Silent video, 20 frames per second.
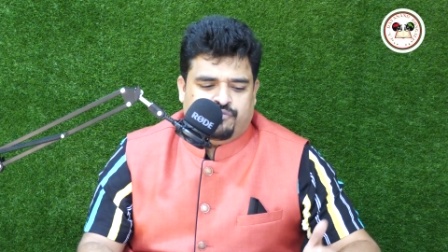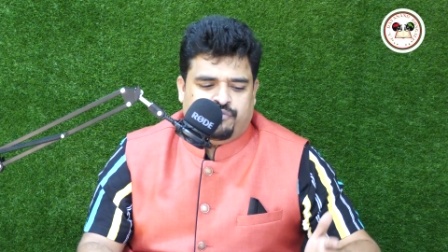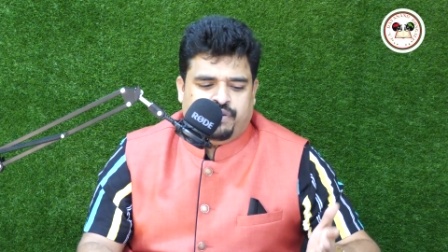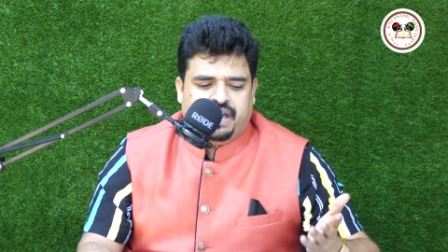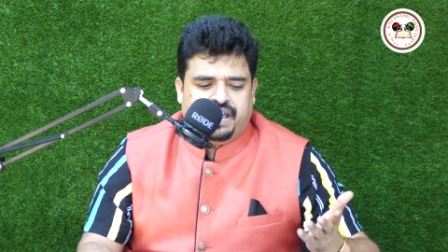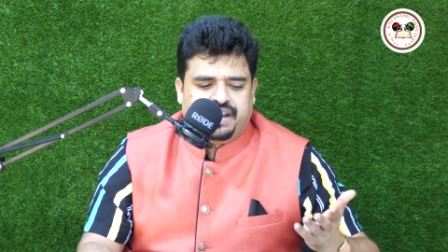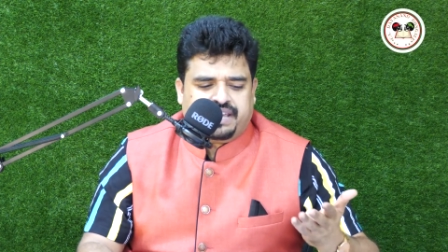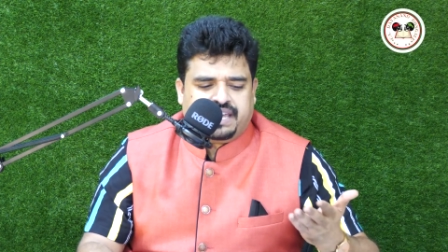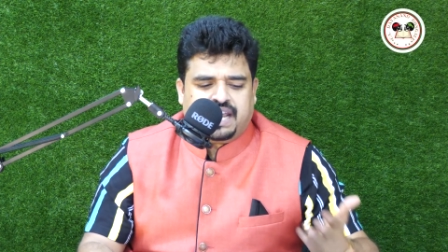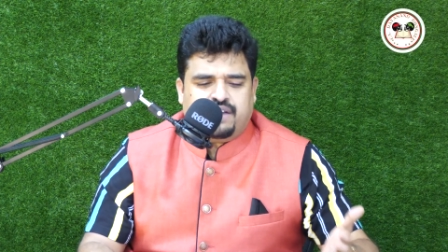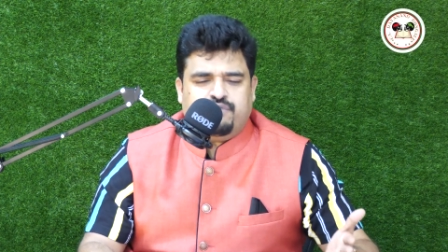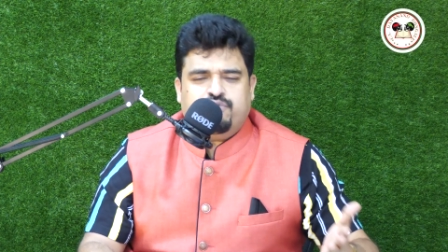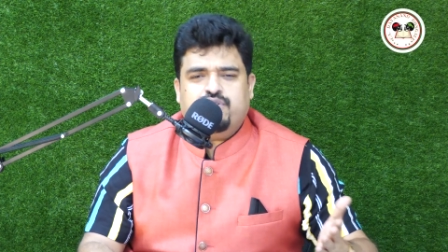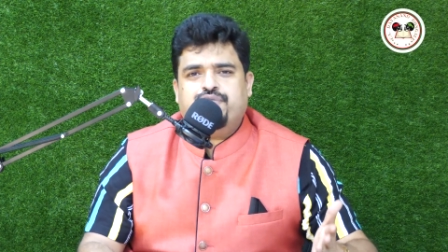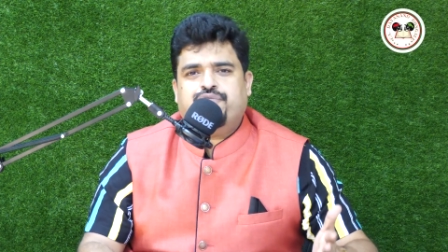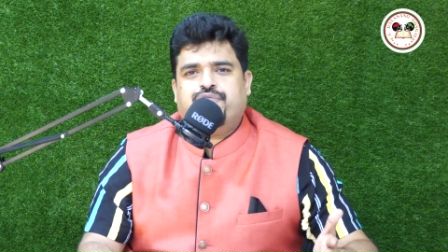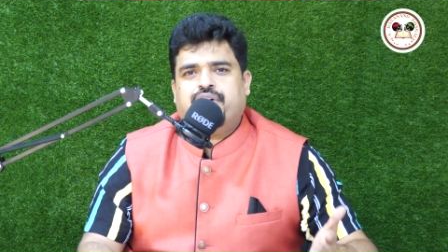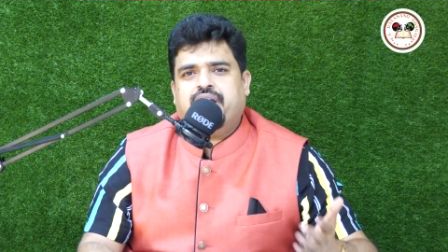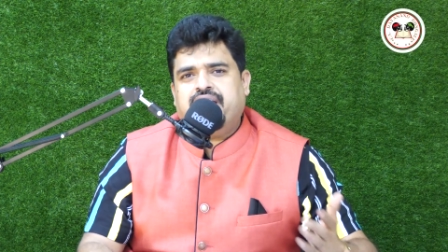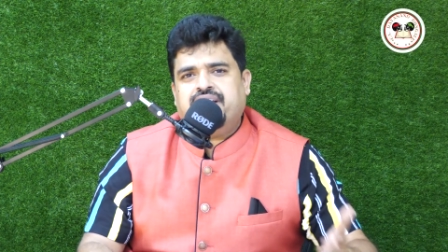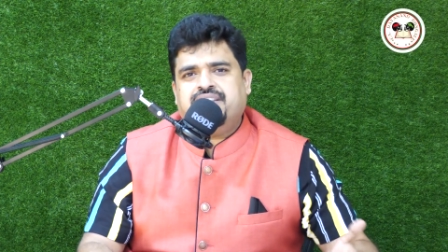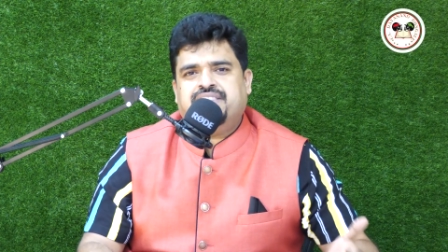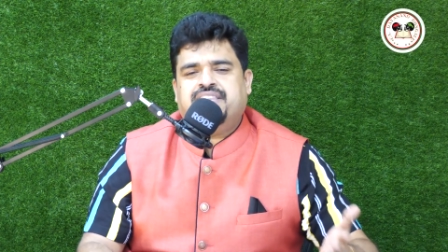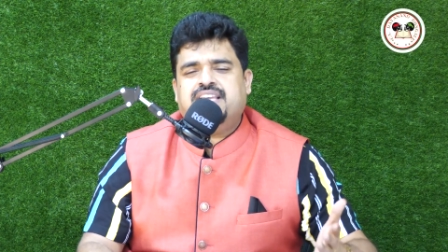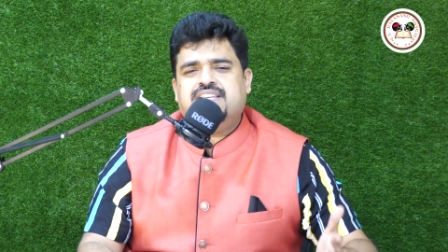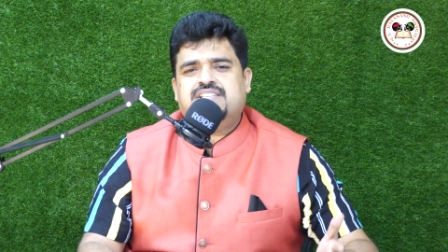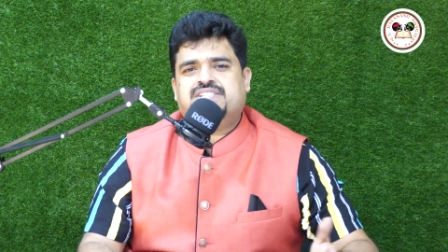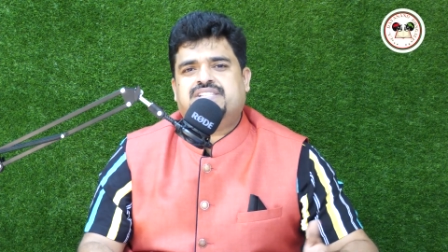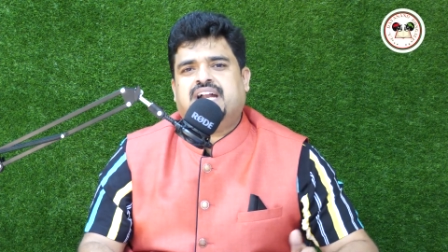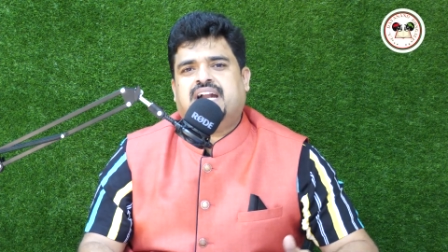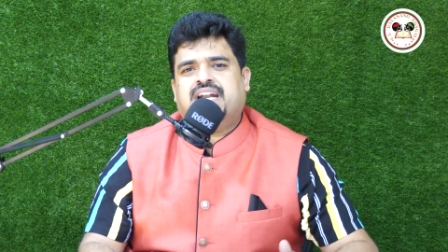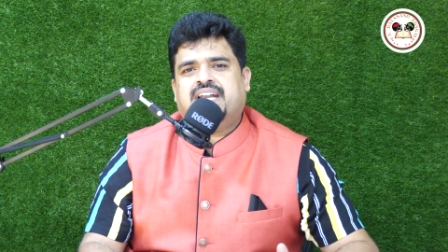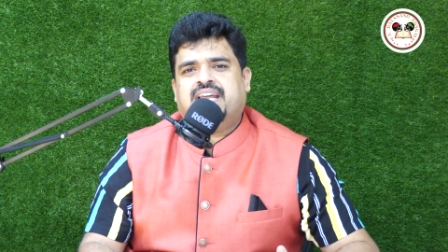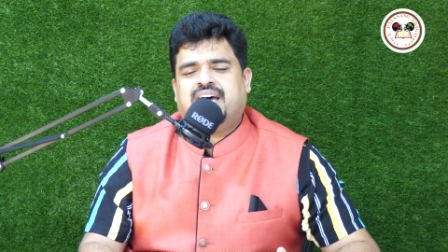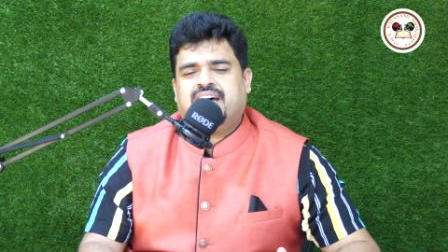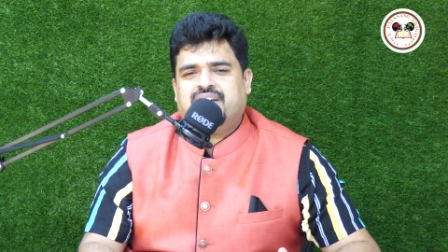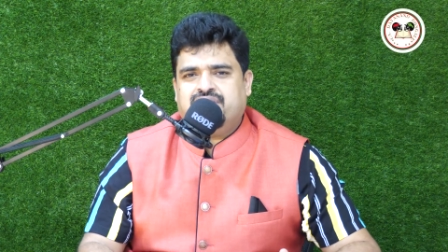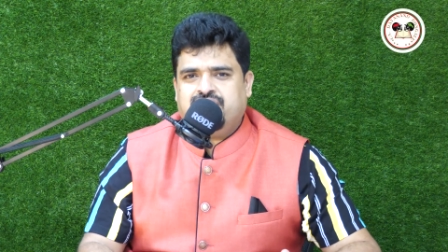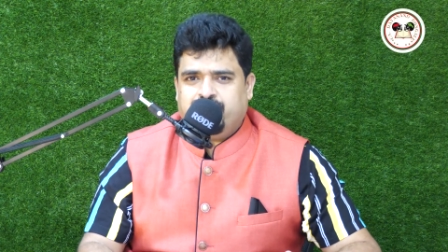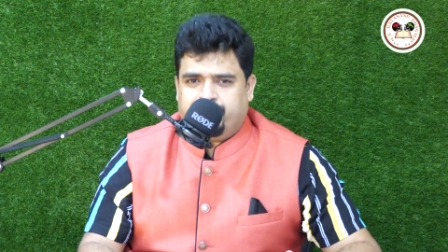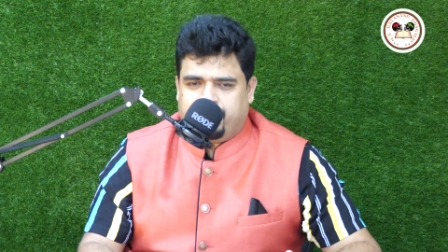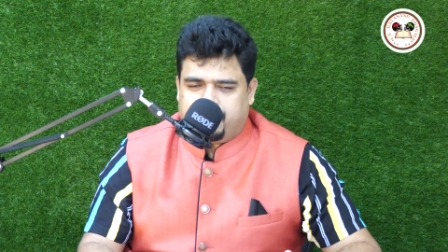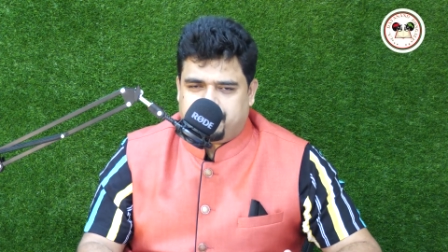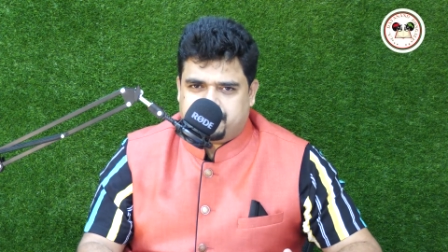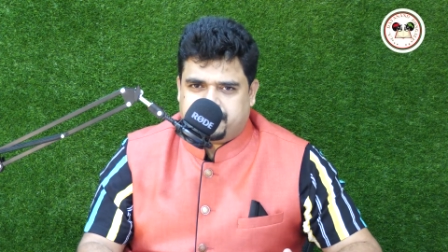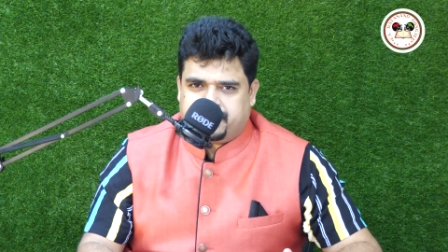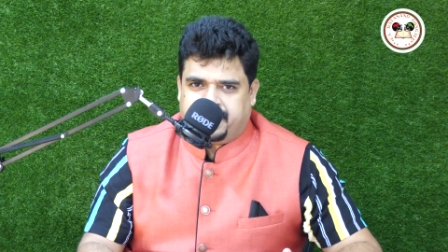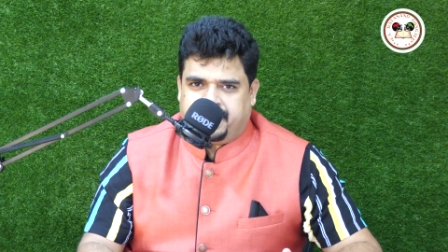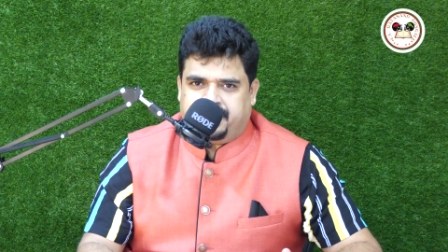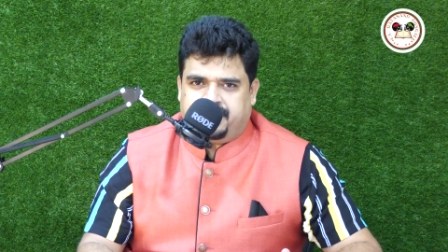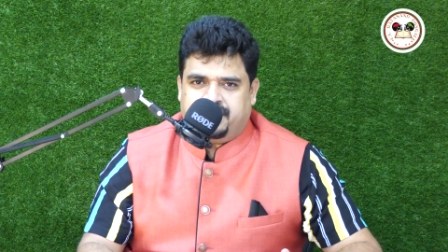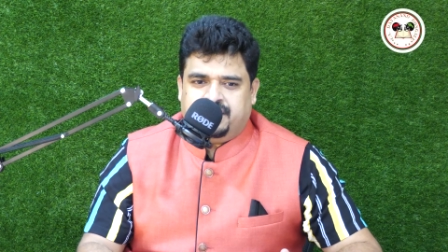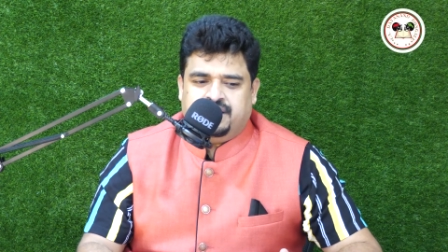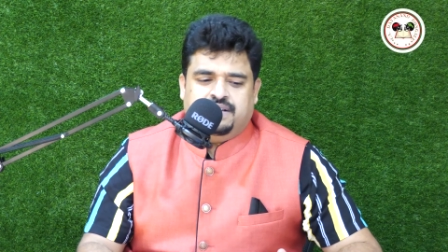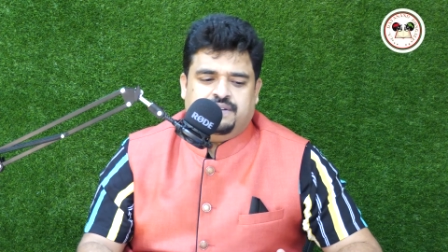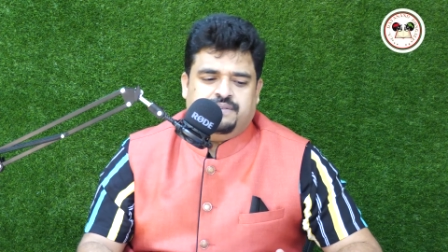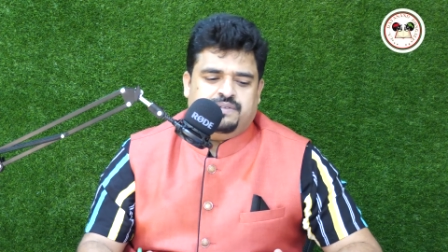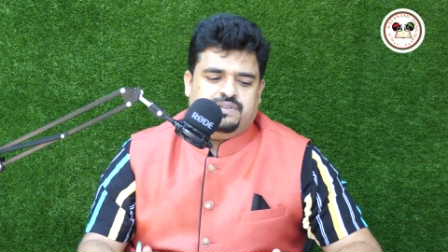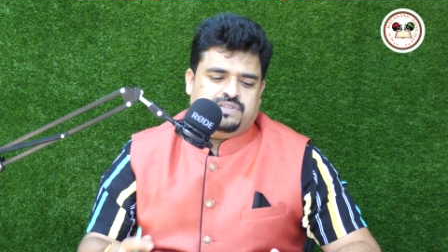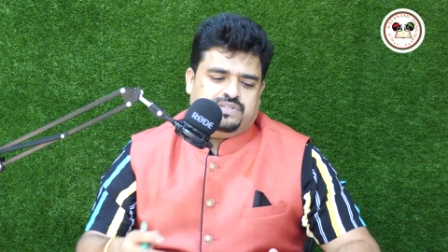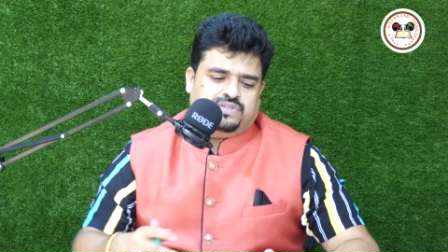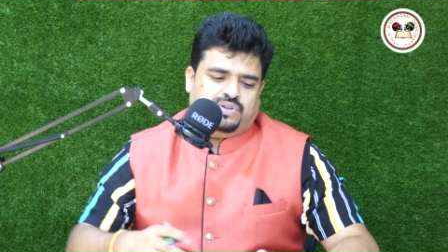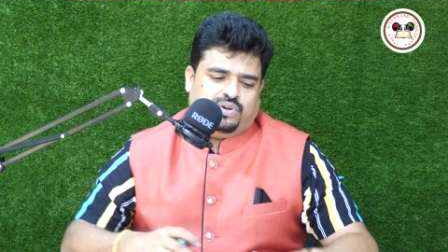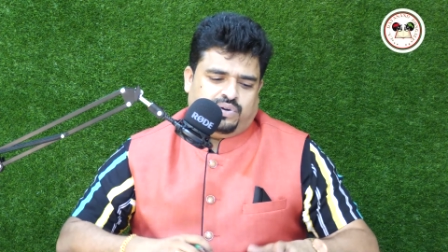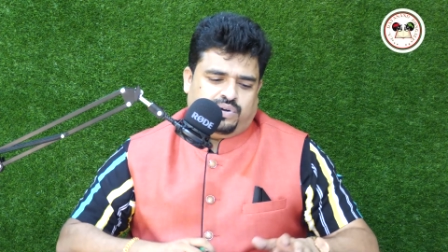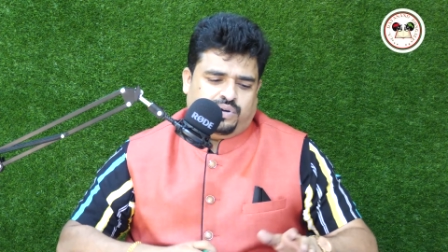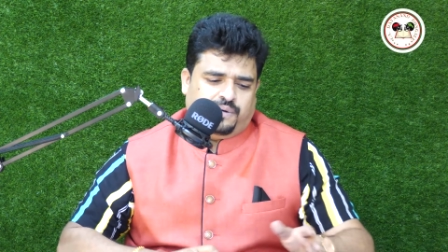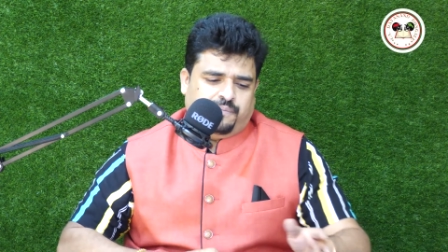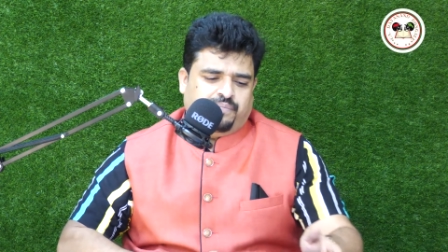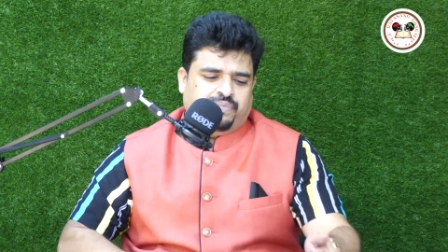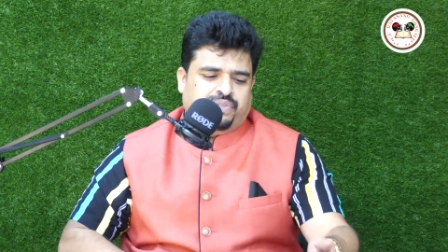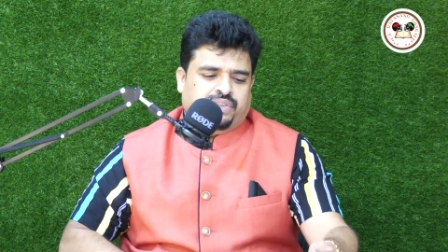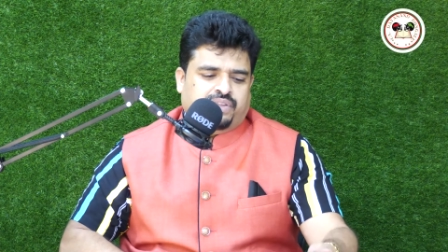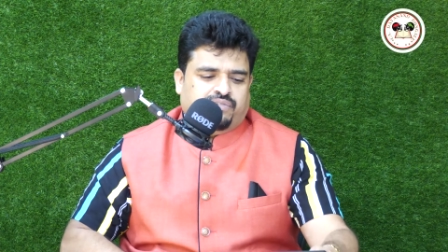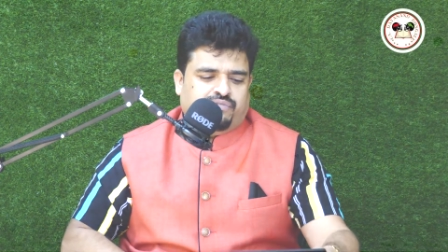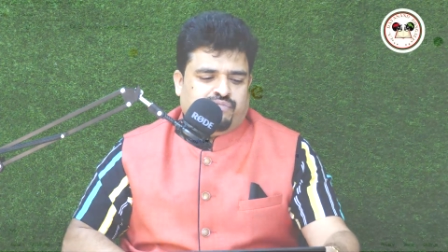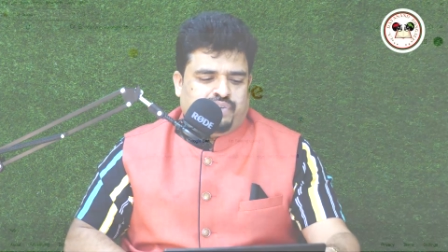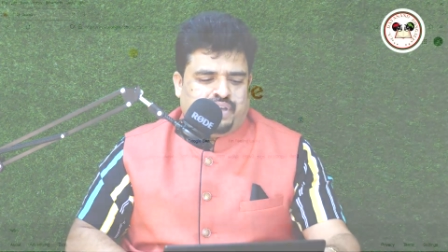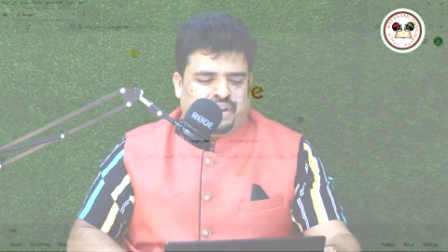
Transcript: where can we find these data on the website. So we